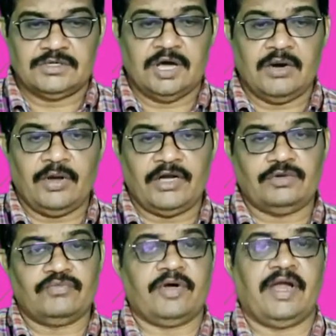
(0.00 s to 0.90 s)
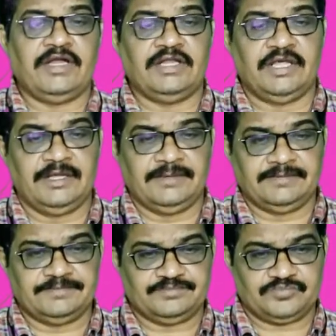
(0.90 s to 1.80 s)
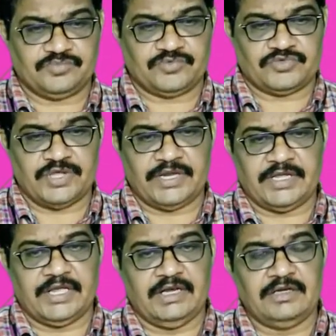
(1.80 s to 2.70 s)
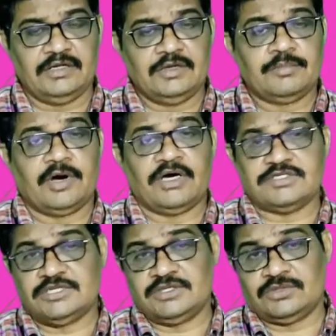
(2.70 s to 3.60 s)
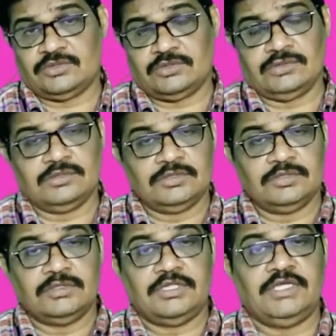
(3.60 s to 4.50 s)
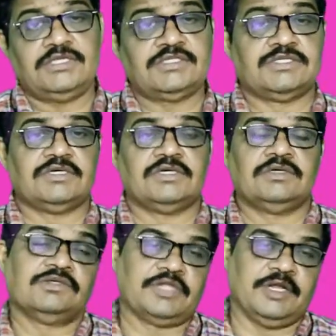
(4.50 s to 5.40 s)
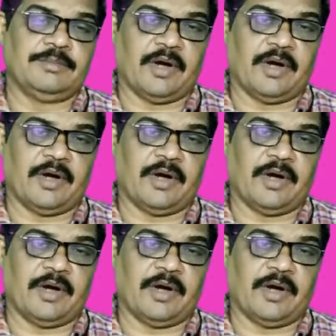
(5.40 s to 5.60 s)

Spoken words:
Now we have to find the circle passing through these 3